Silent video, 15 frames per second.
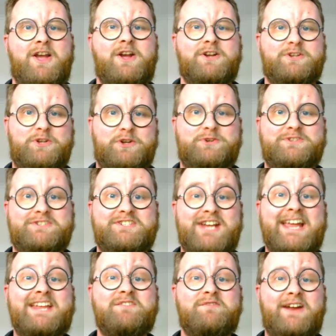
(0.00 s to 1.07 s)
Good
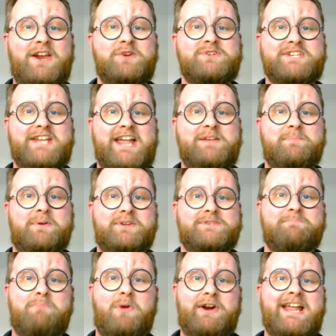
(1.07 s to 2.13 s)
day, fellow
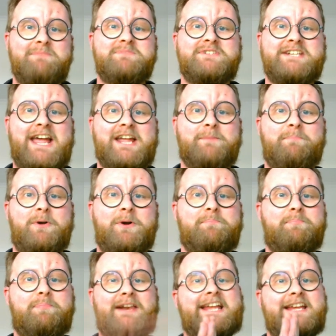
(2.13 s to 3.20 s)
scapers. My name's Deck,
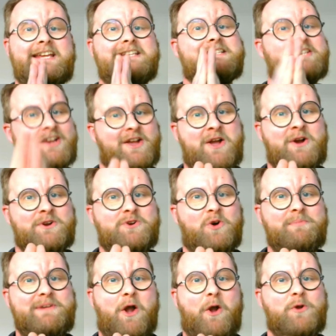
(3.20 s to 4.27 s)
but please
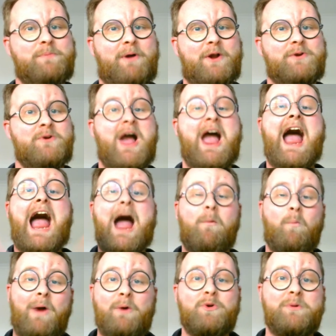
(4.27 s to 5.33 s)
call me Hobo,
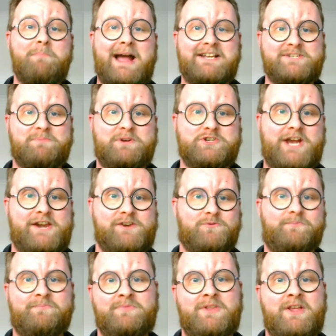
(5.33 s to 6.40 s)
and welcome back to my
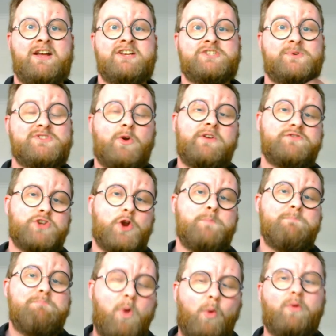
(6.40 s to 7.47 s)
channel. So as I've
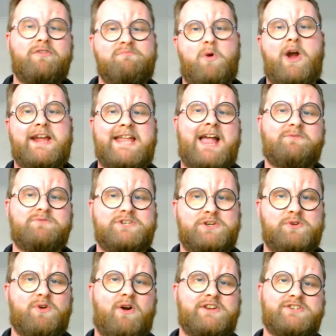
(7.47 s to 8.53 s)
shown more of my account to
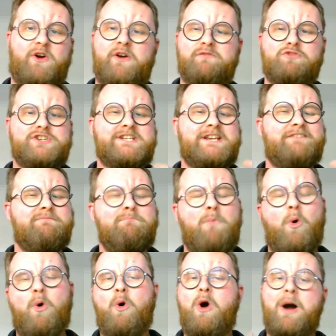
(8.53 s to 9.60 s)
you guys, I've received
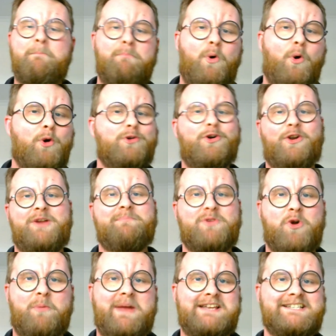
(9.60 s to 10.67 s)
more and more
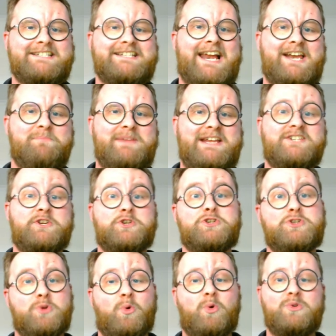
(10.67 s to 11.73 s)
comments telling me to
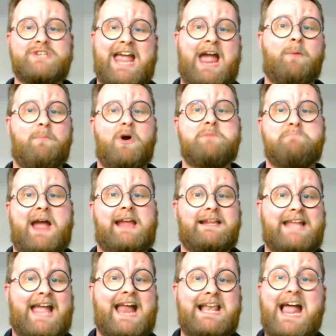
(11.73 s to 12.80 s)
sort out my
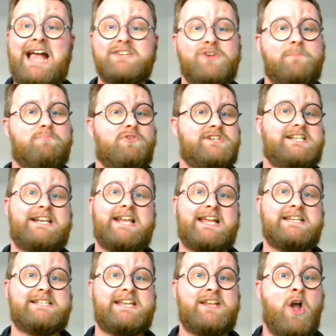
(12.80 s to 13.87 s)
bank, and as I'm pretty
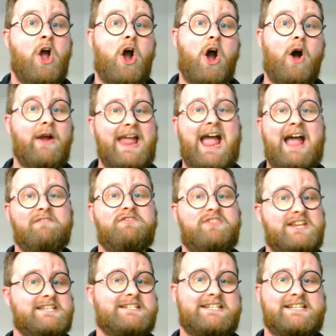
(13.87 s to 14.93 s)
lazy, I have
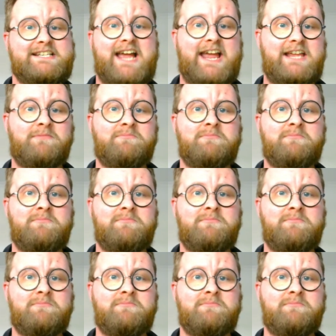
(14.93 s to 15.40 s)
this to say: